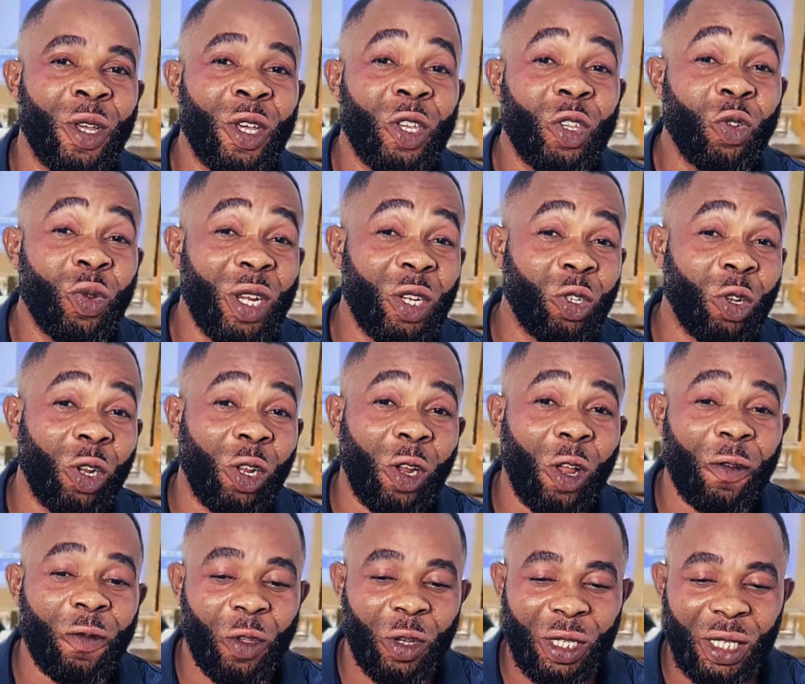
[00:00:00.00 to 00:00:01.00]
You need to
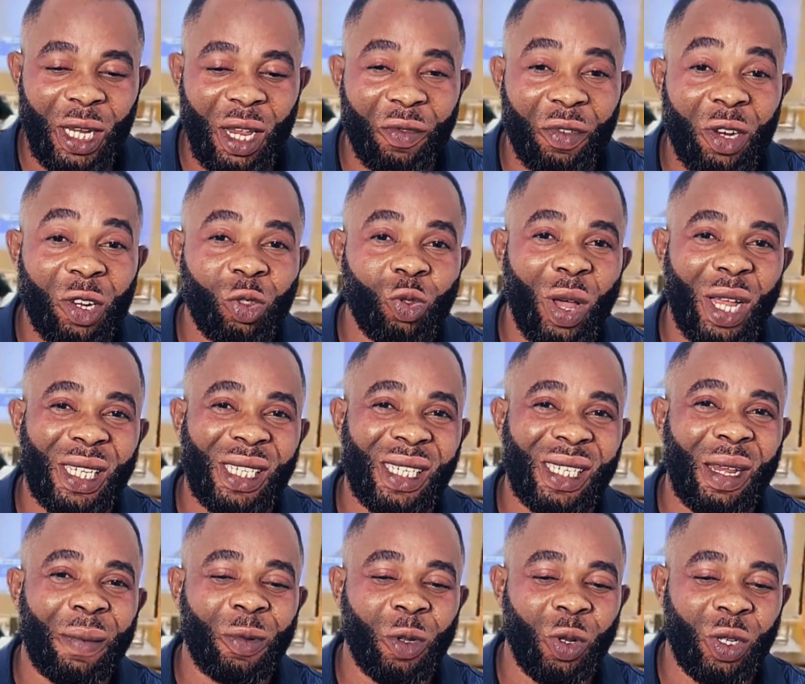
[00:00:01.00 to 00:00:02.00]
love yourself, you need to
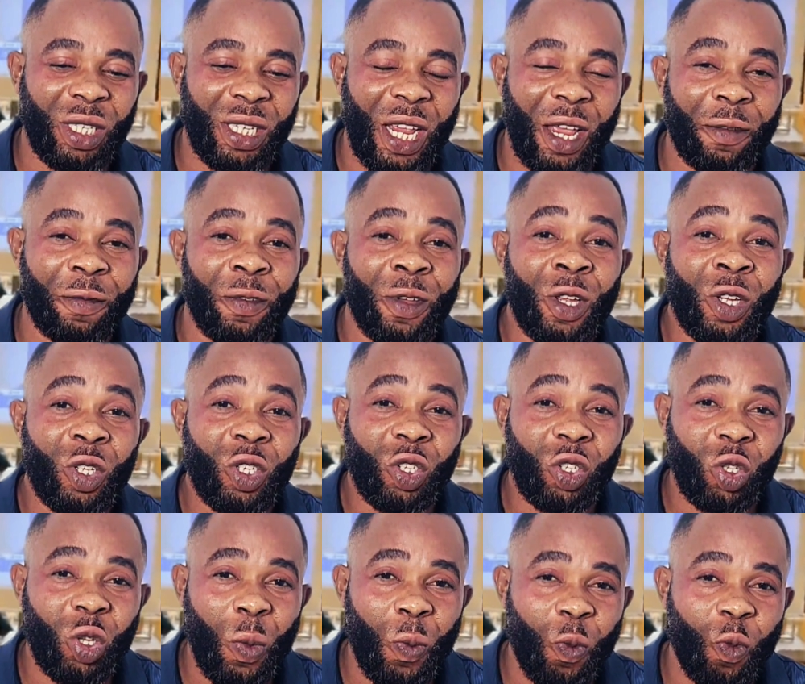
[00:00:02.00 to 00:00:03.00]
accept yourself.
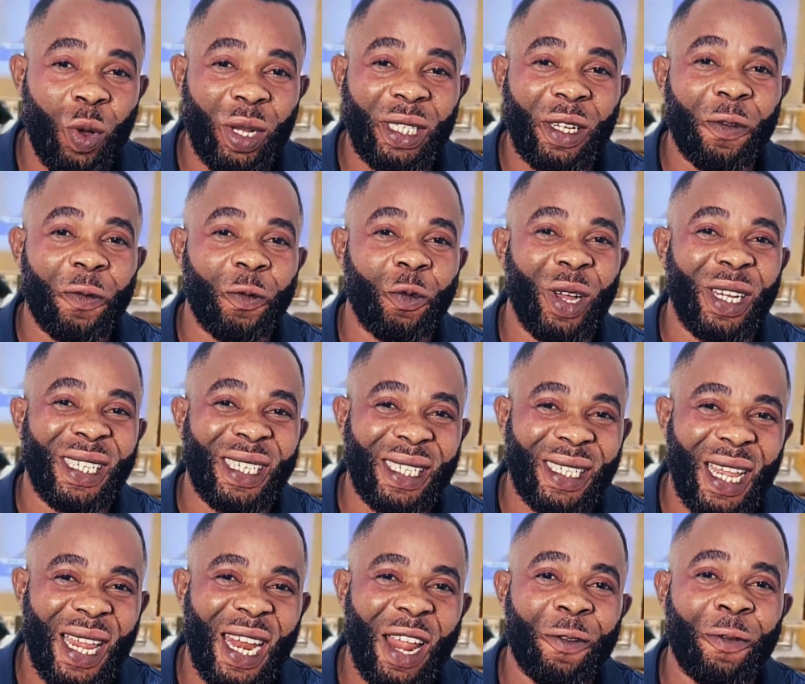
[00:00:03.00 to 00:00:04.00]
Stop waiting for
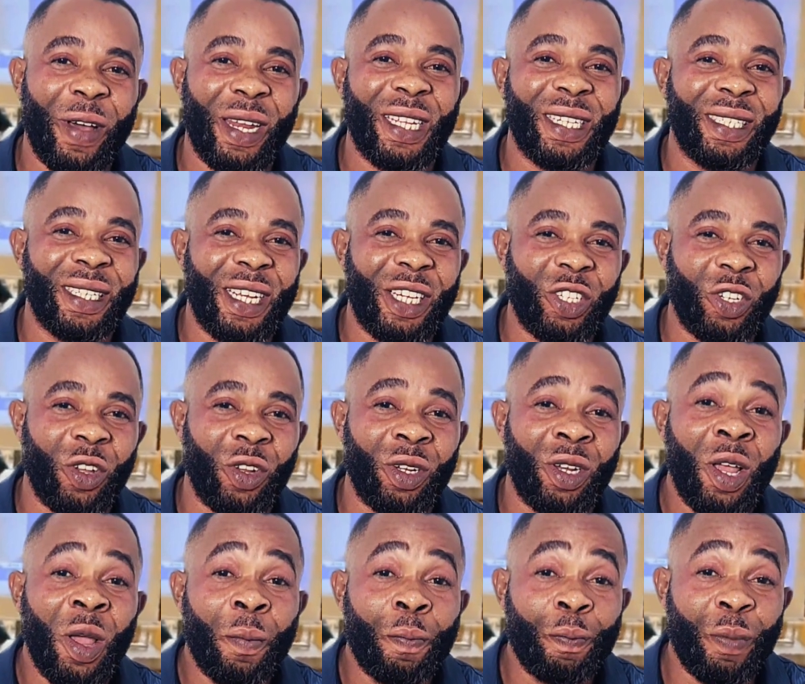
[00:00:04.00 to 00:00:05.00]
external validation
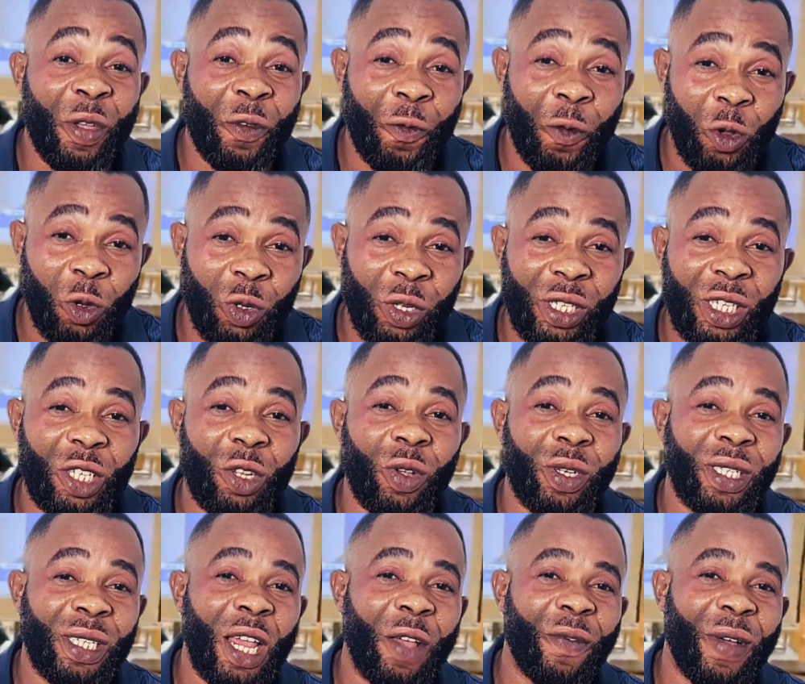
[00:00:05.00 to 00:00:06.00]
before you see
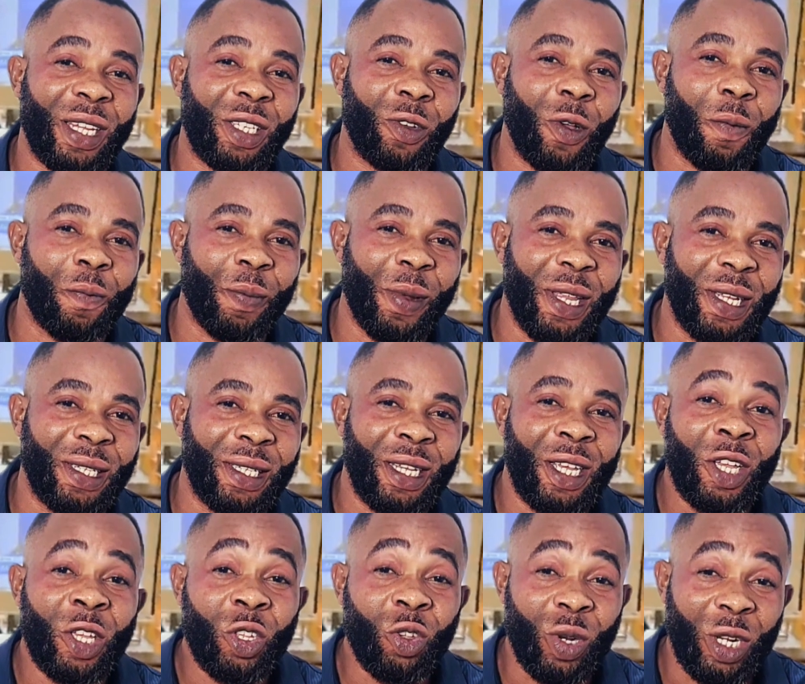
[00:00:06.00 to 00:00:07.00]
yourself as complete.
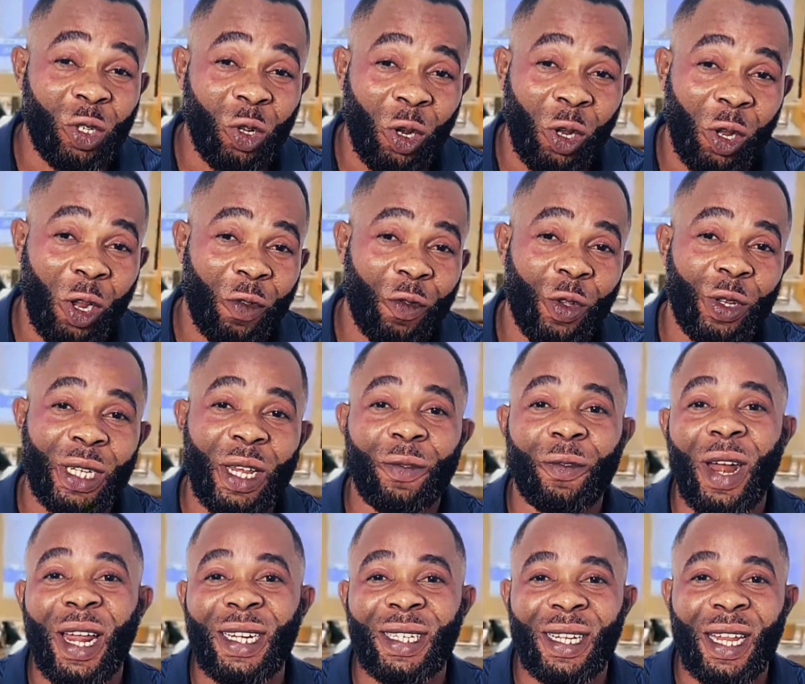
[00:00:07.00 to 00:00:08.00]
You need to love yourself
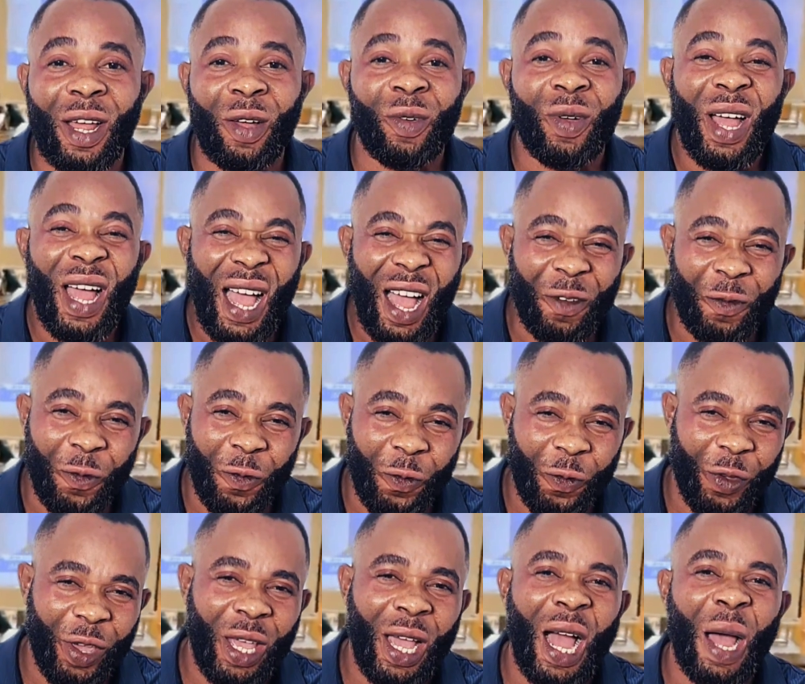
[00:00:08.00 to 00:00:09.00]
right now and
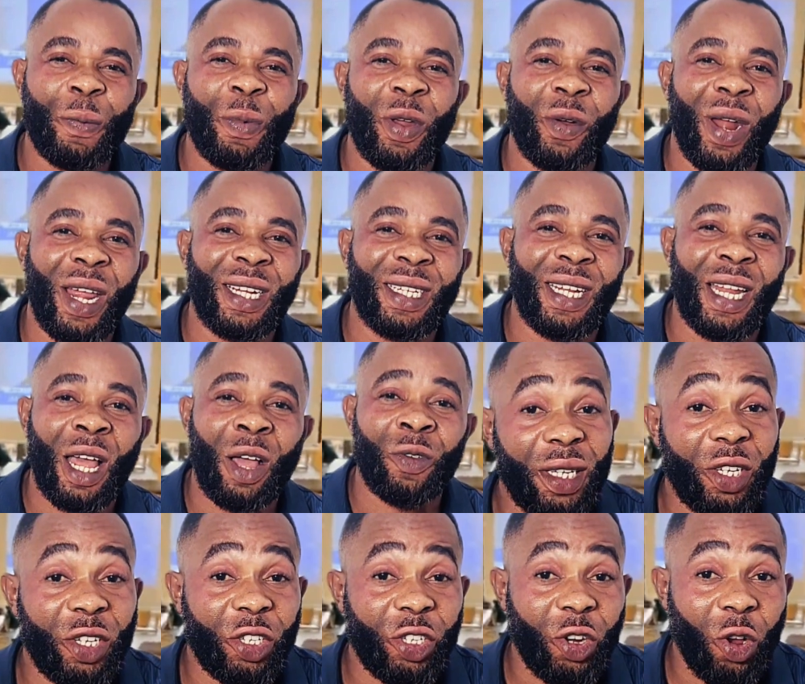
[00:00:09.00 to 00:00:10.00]
feel happy right now.
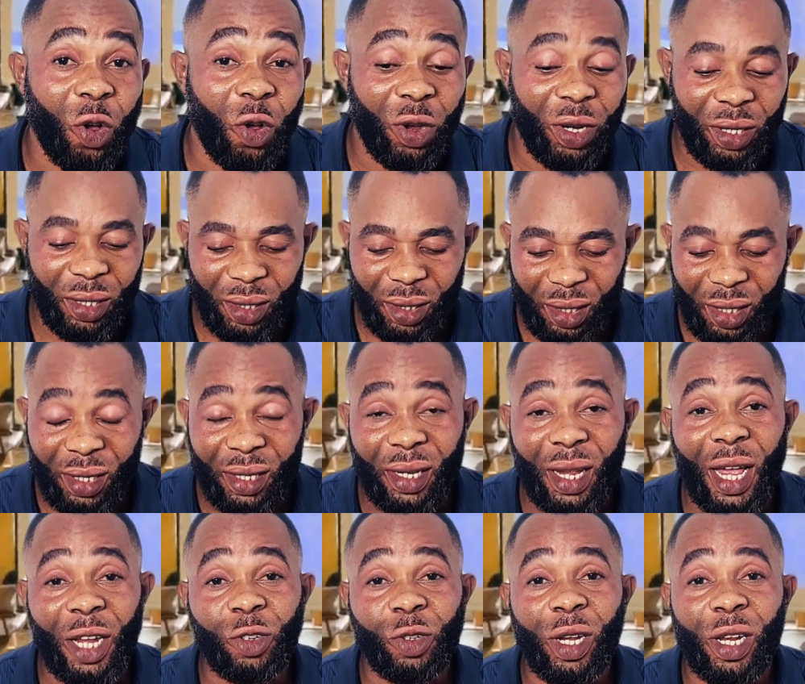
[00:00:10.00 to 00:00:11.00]
The choice
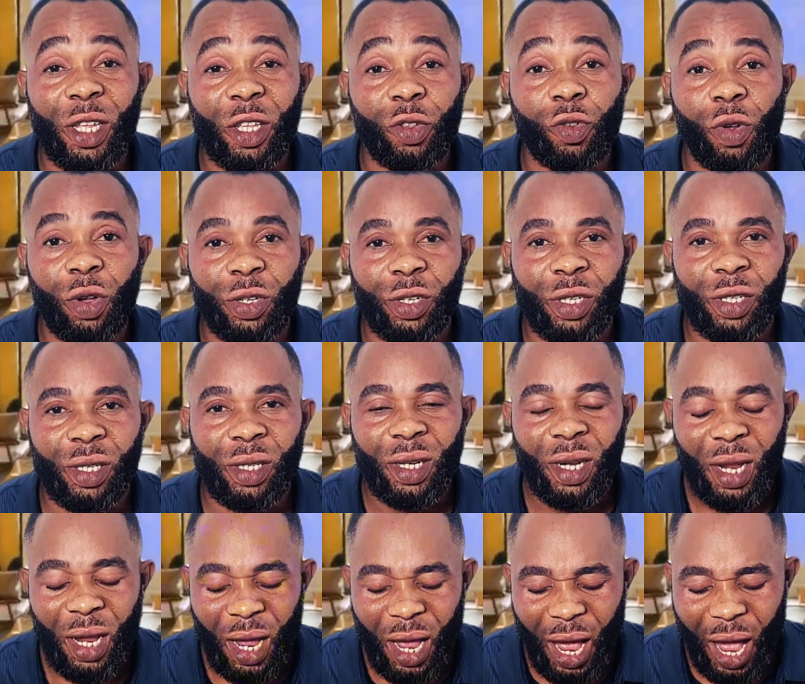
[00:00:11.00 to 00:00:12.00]
is actually
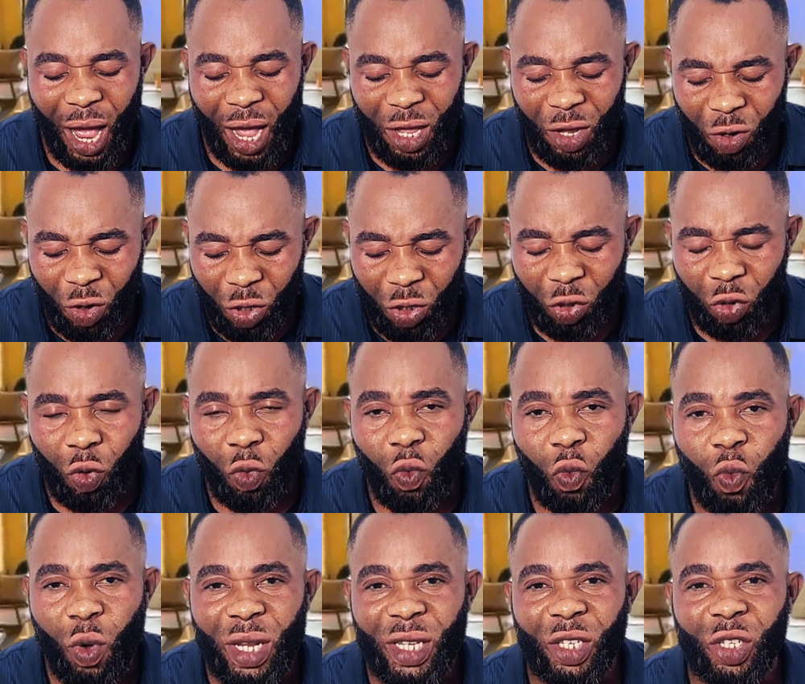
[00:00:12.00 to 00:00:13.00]
yours. Are you going
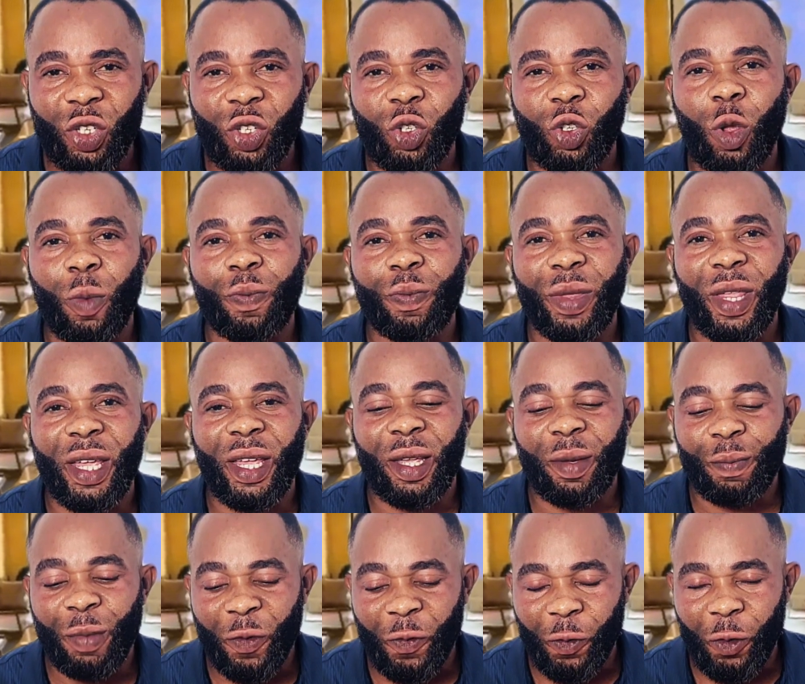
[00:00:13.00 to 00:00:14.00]
to wait
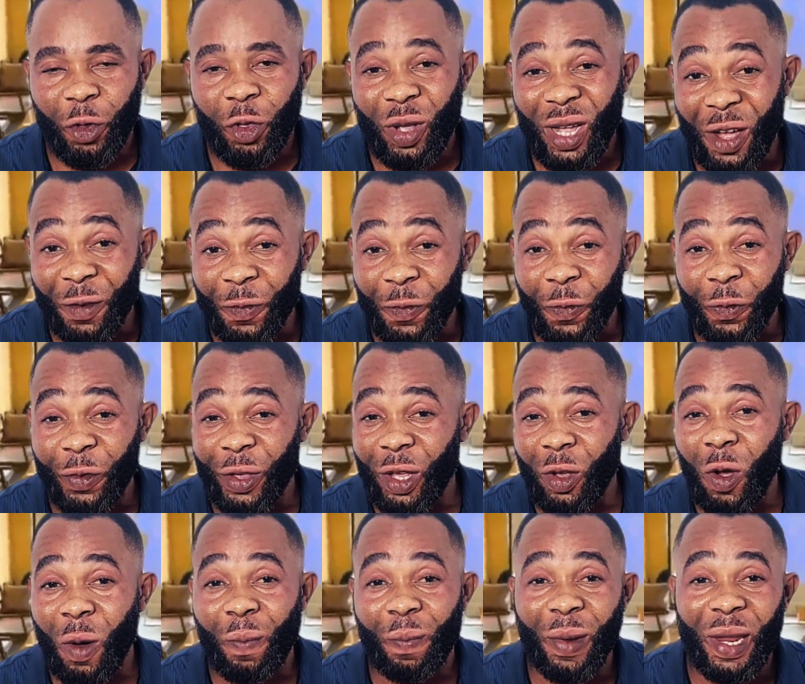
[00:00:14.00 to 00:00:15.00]
someday before you can
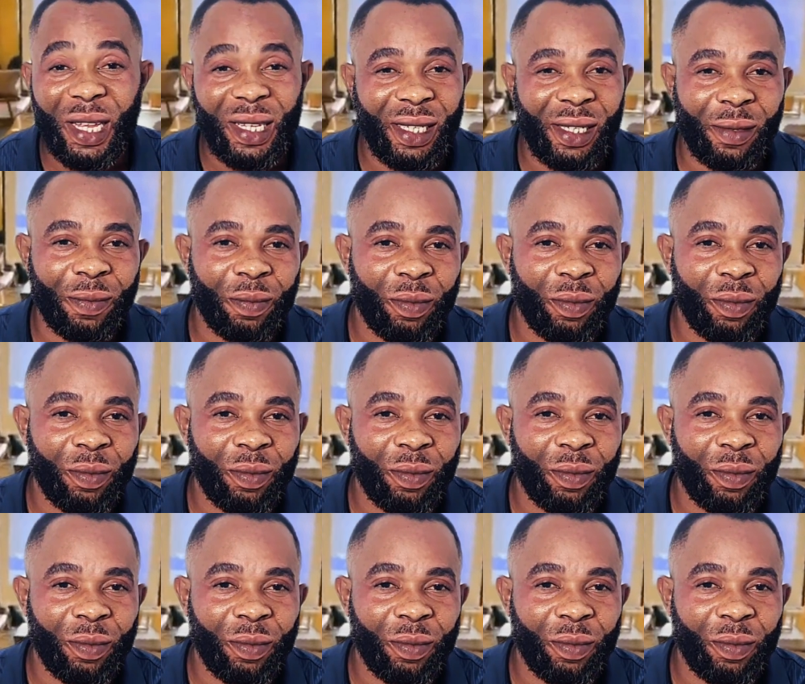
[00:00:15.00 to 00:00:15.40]
feel complete?